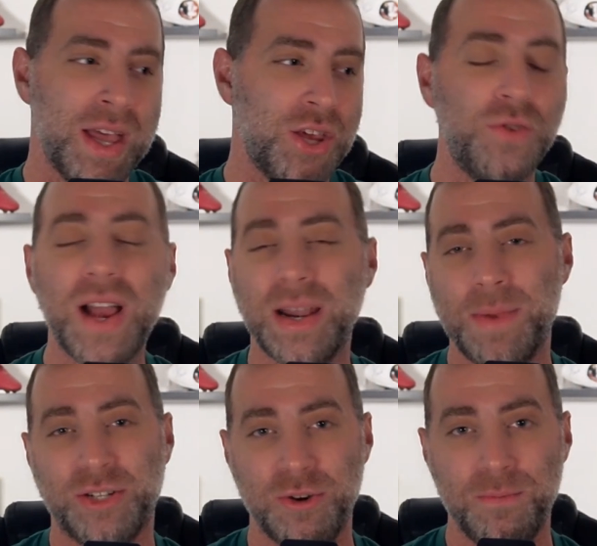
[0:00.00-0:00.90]
you've got to
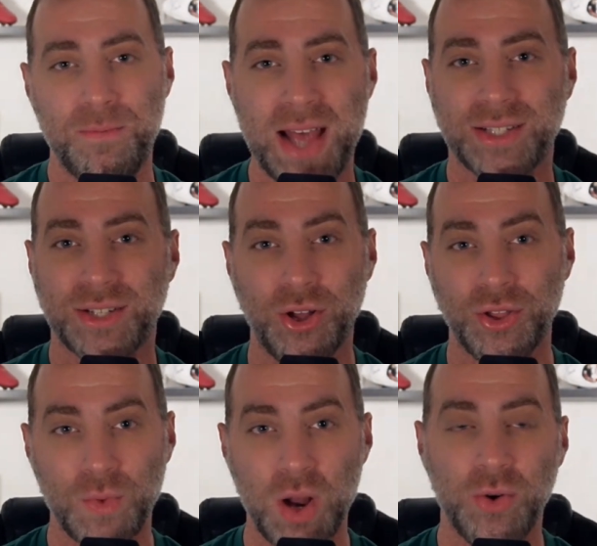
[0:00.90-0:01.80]
be at your best on
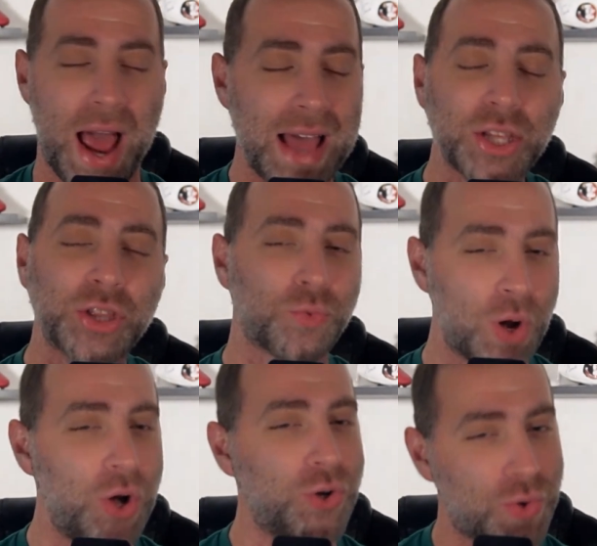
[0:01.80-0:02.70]
the road. I thought the
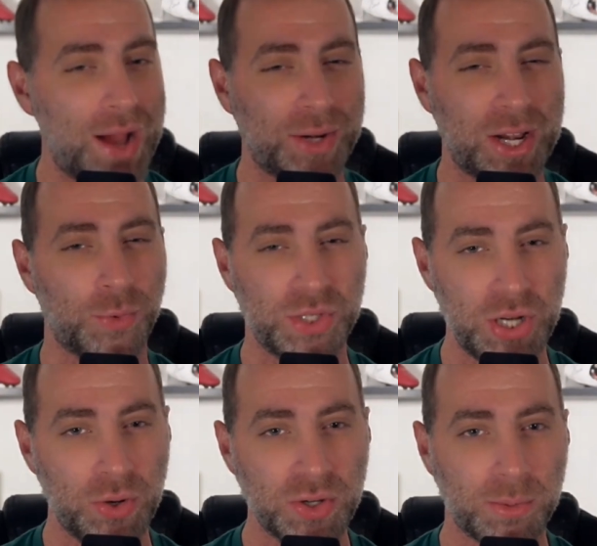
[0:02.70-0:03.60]
road crowd here was
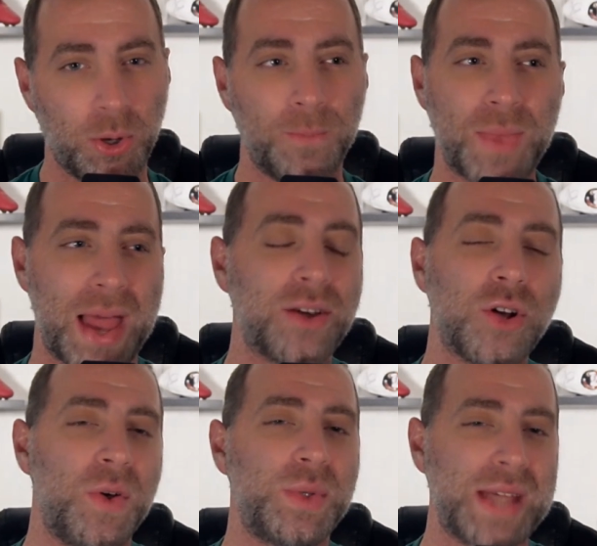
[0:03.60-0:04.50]
noticeable. I don't
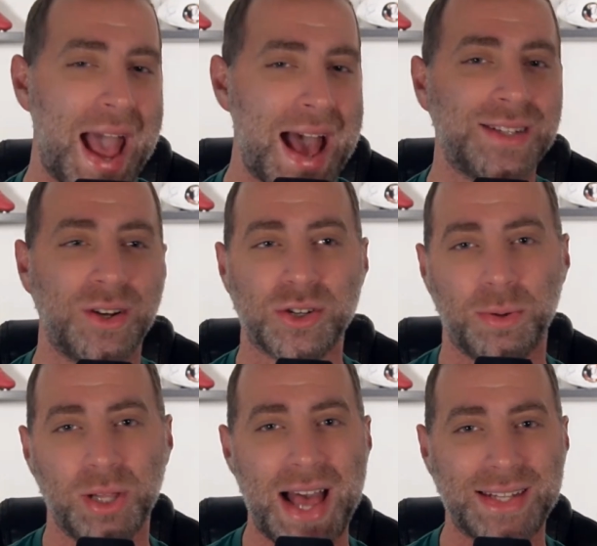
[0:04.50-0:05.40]
know if it was as
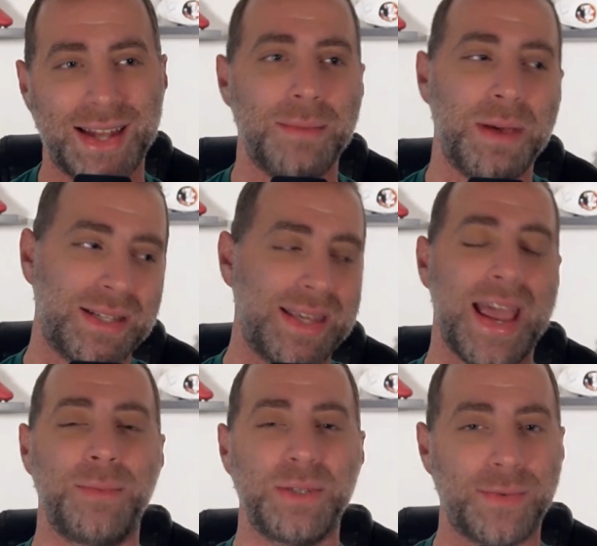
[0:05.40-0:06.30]
noticeable last night because the
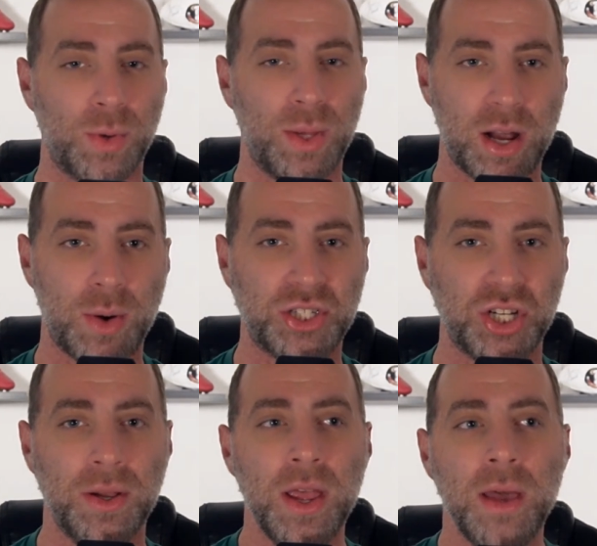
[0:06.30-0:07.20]
game was never really in
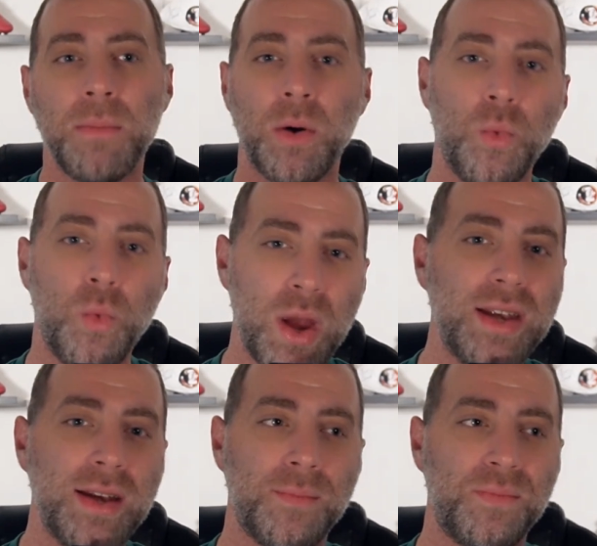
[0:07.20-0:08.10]
question, but
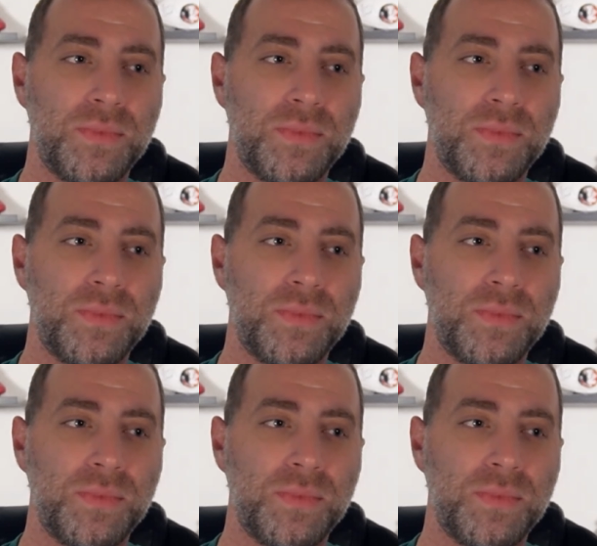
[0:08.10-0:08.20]
when